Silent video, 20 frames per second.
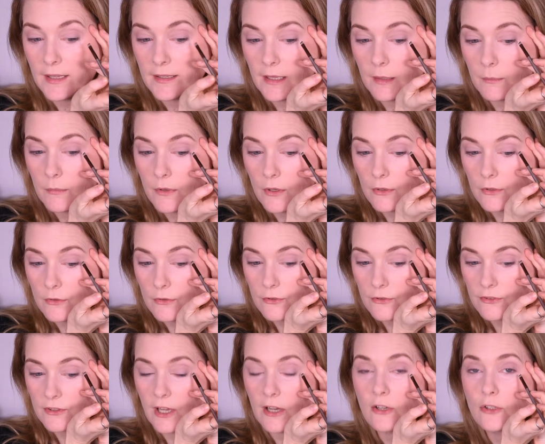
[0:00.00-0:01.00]
And I'm going to
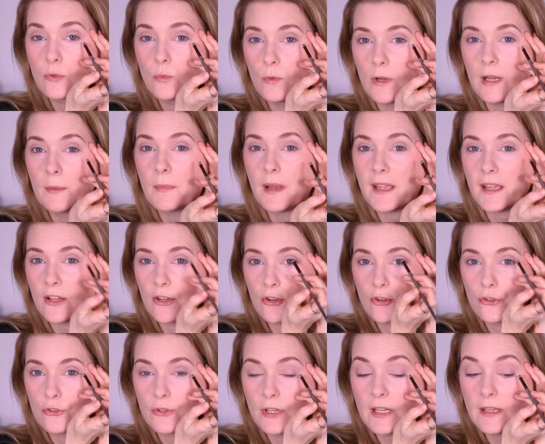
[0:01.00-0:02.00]
start where my
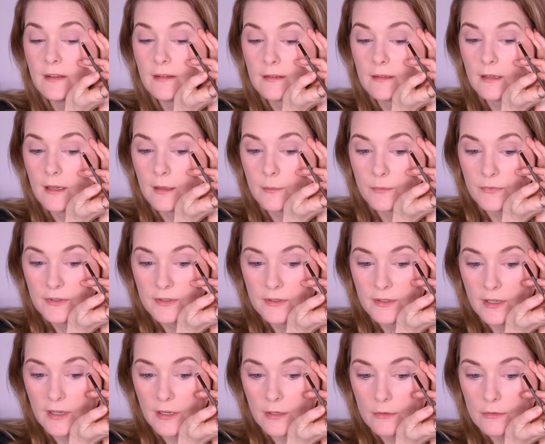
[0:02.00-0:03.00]
crease comes
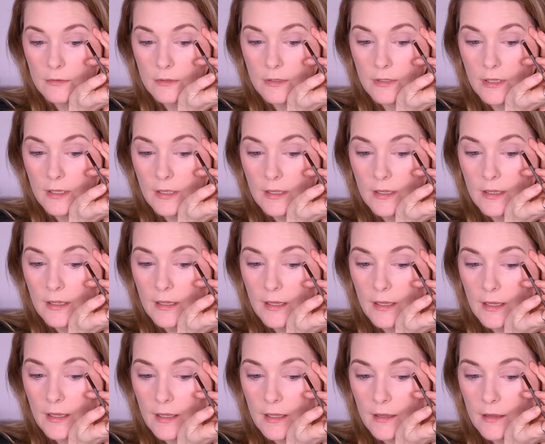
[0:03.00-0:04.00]
down
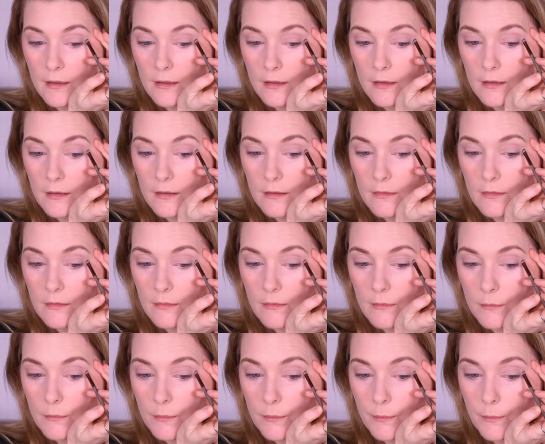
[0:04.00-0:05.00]
and
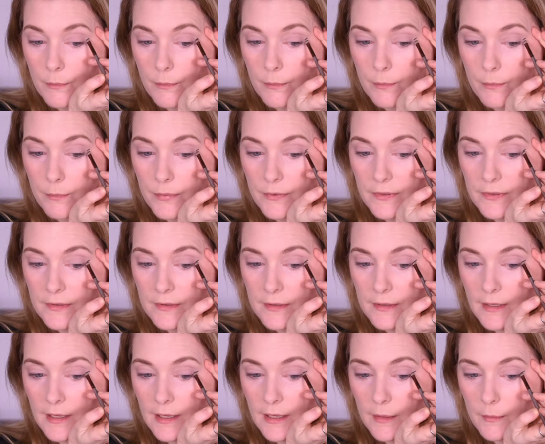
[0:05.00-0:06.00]

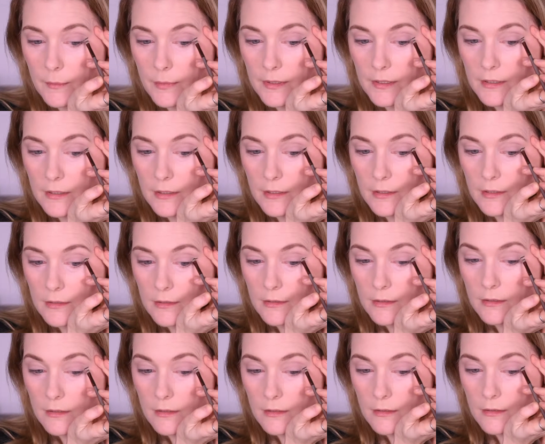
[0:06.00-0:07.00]
stamp it
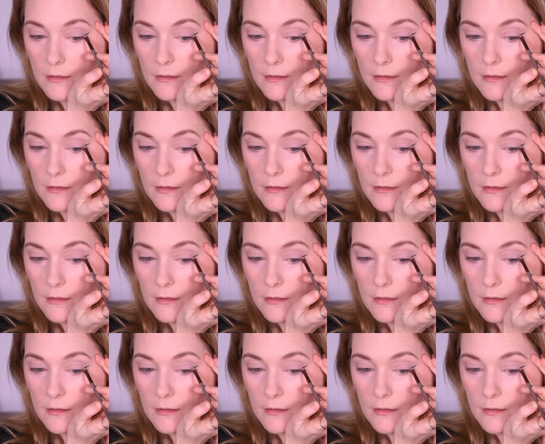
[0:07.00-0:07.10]
on